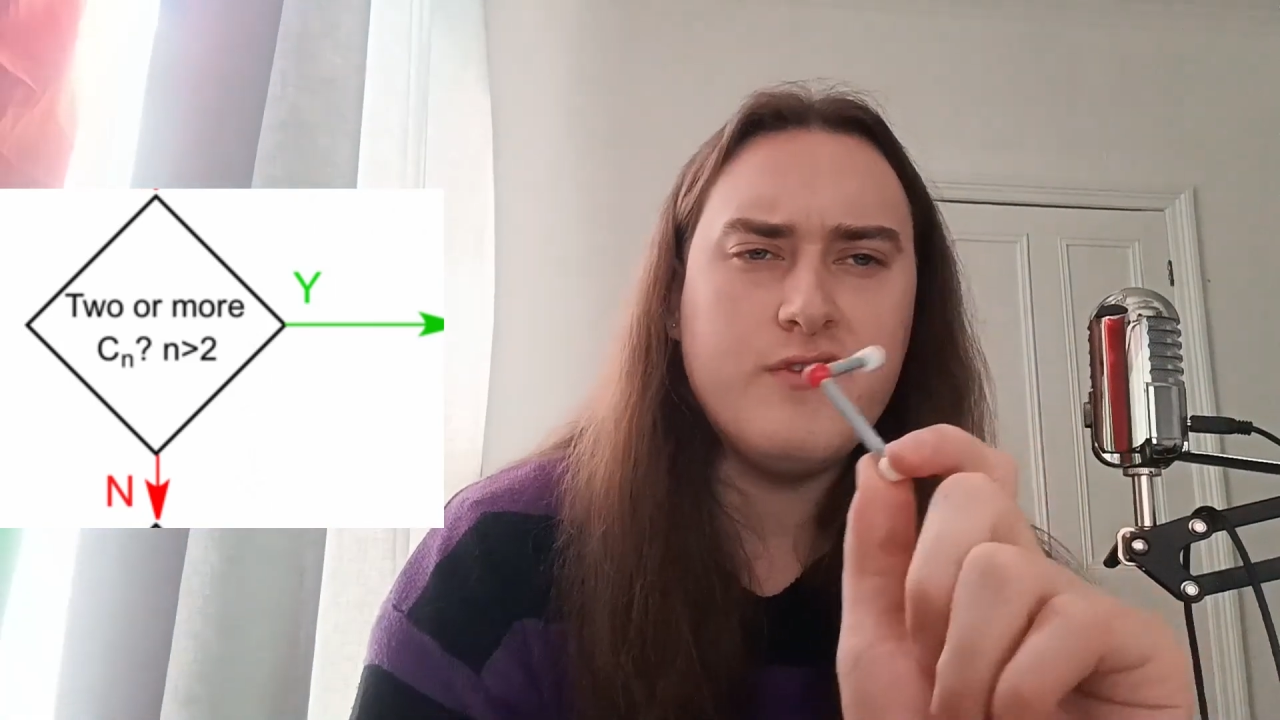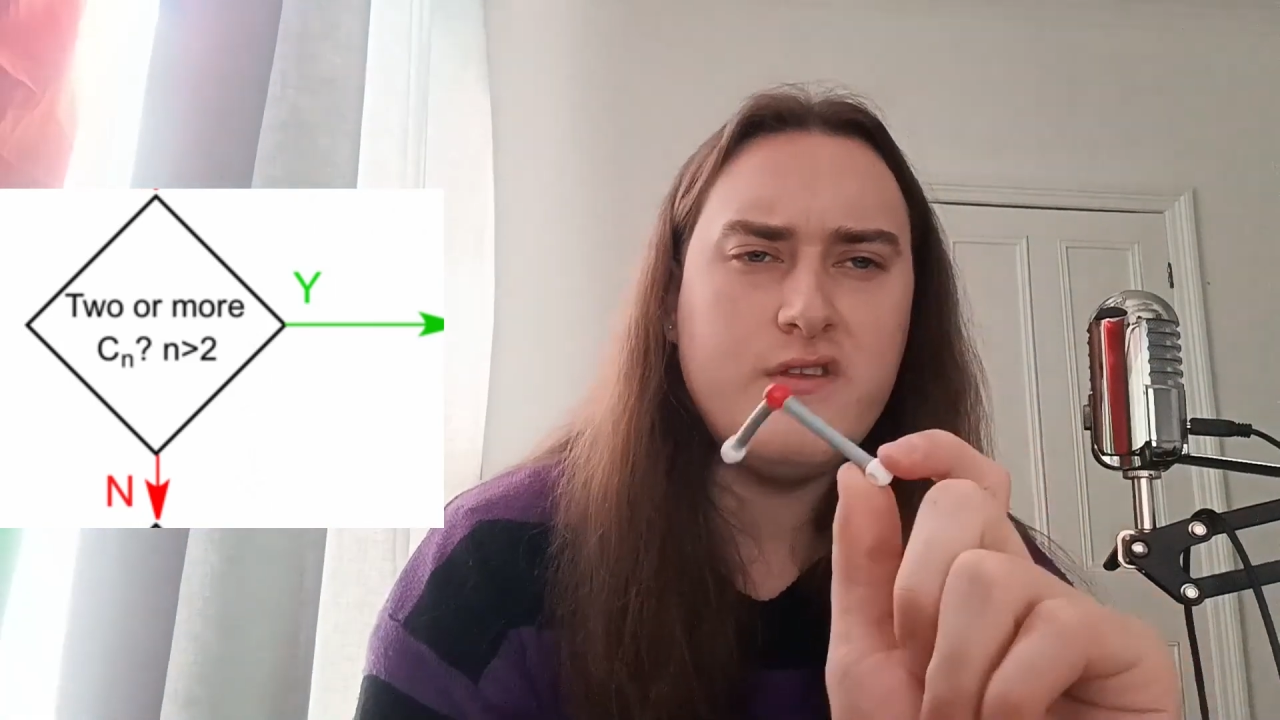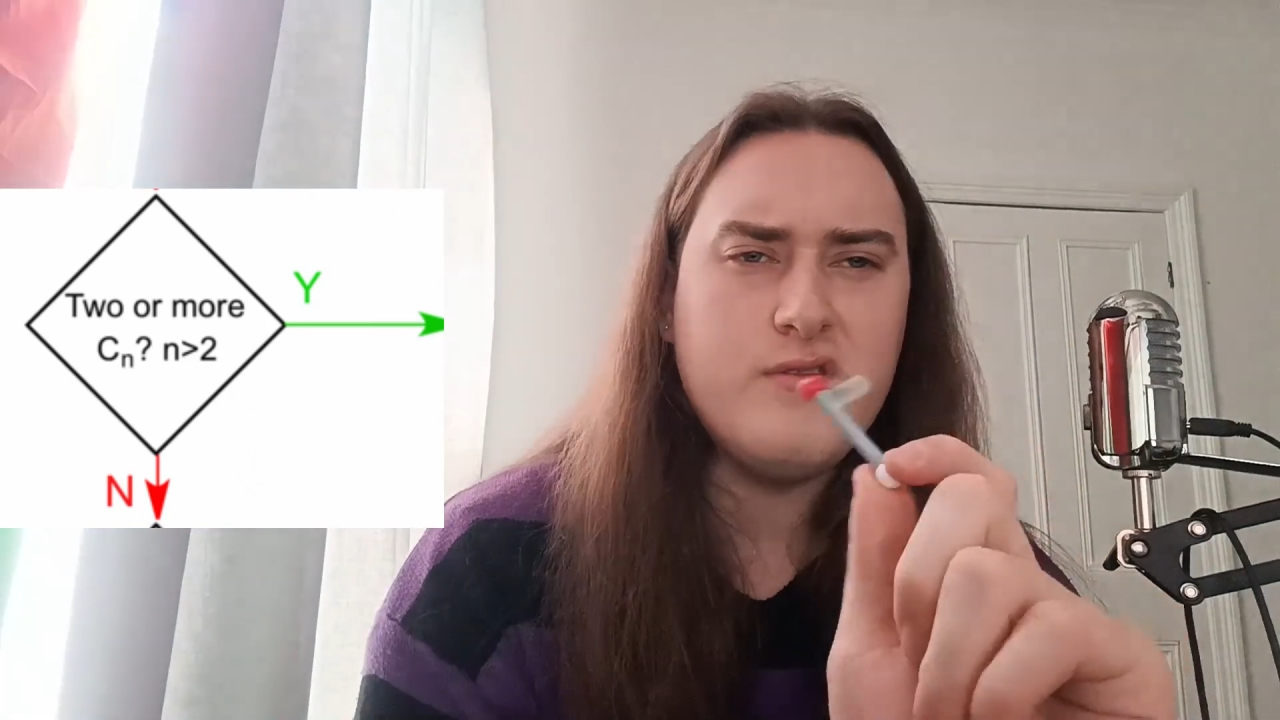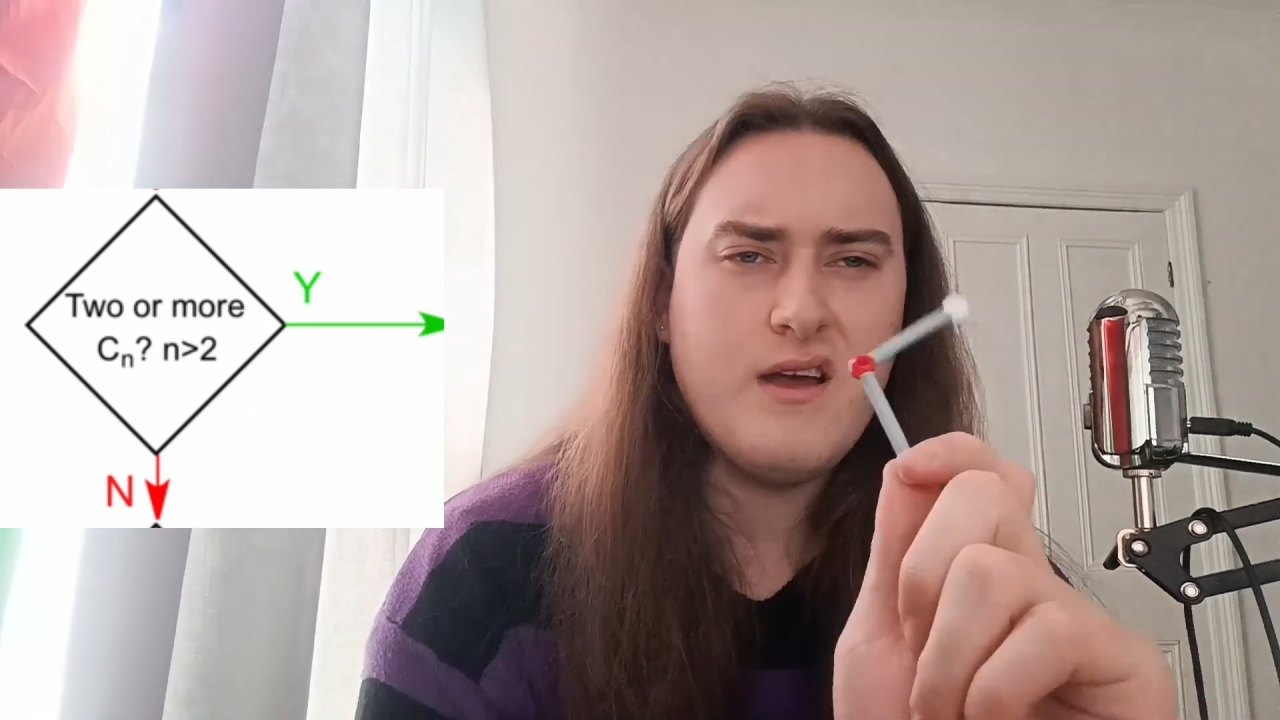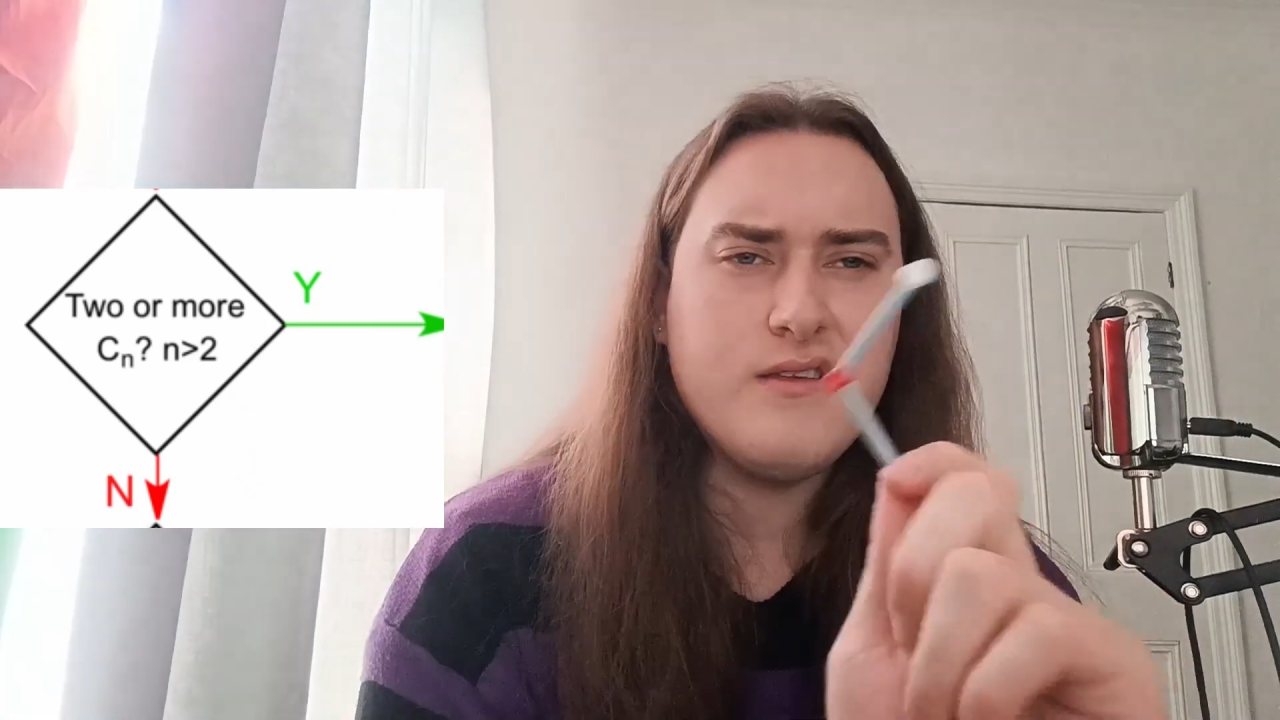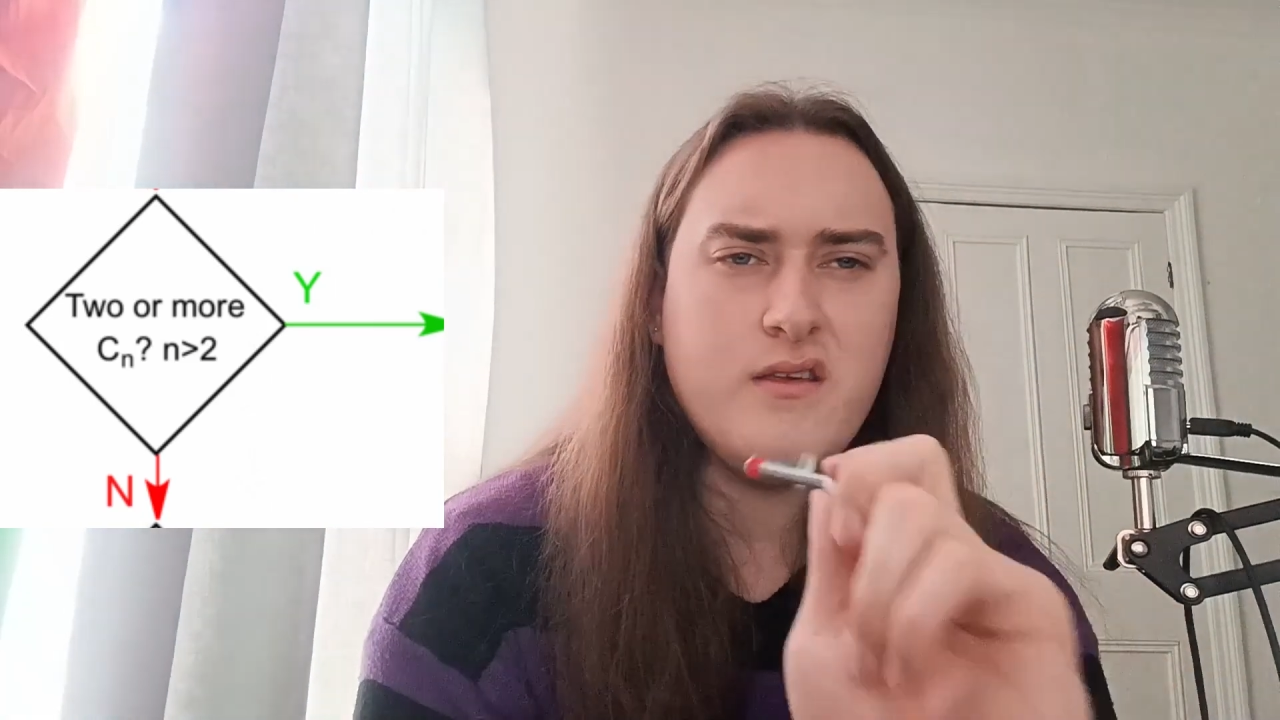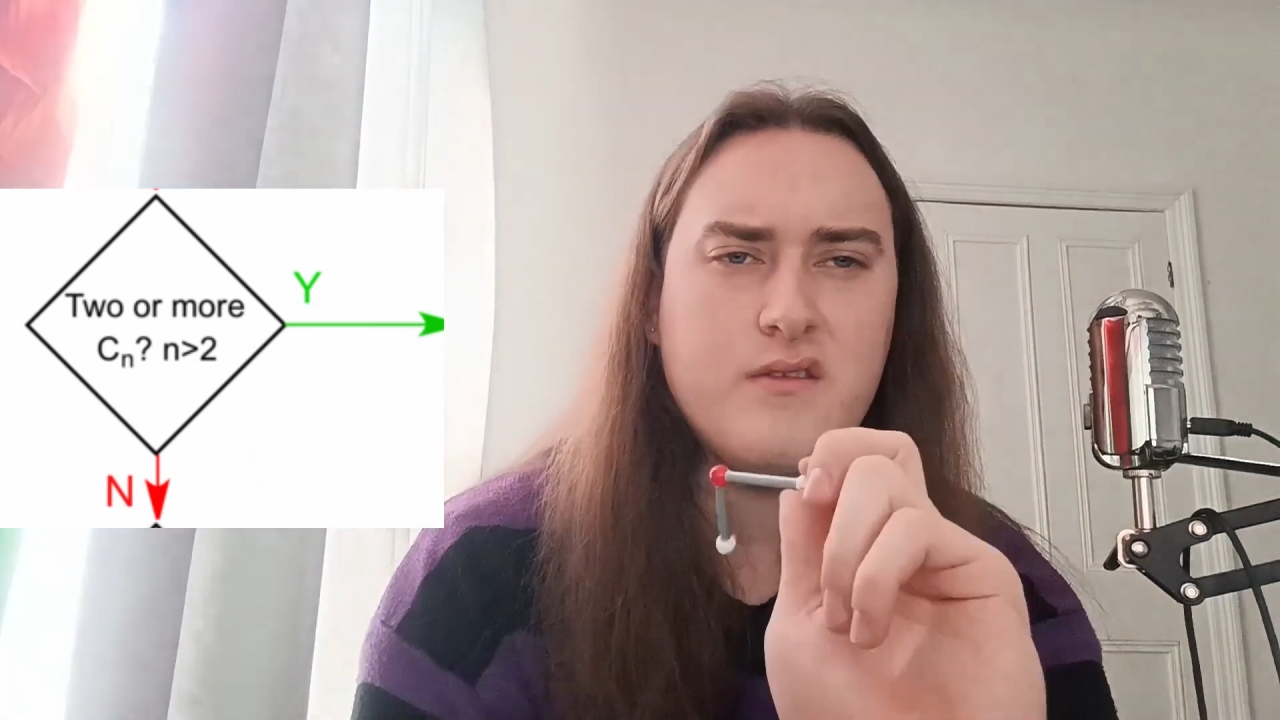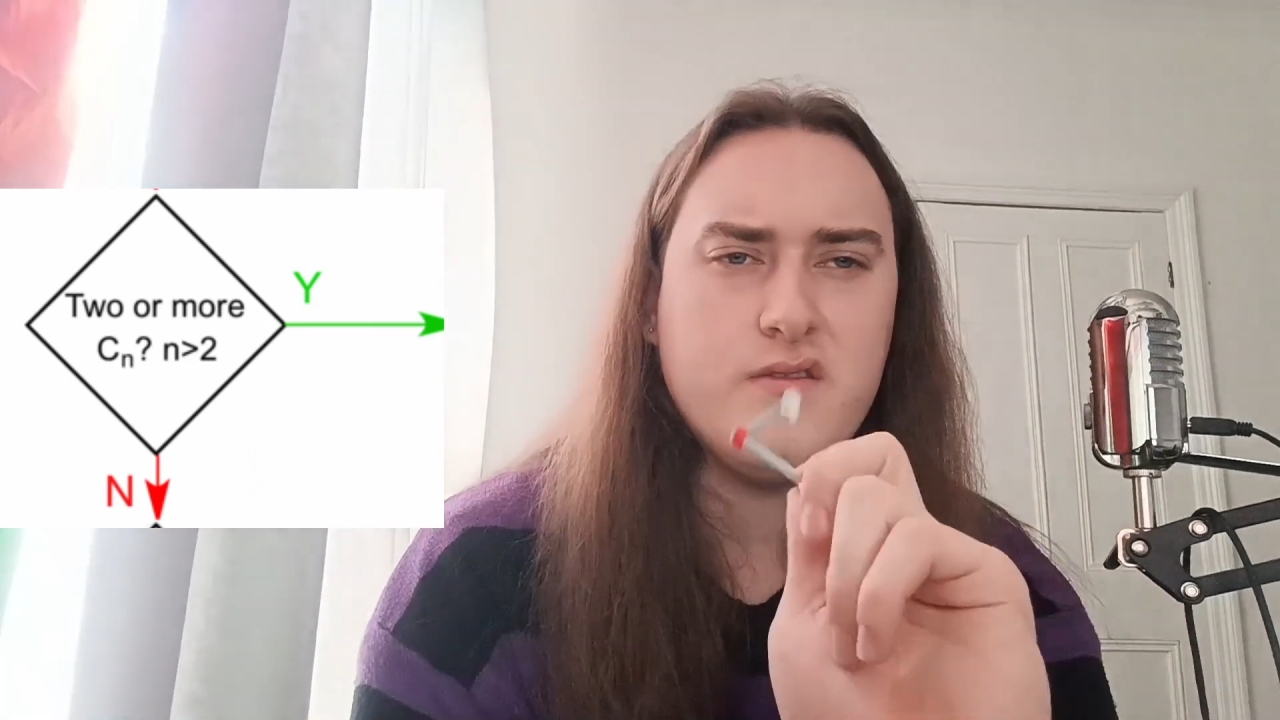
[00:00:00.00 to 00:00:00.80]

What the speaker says: C2 axes,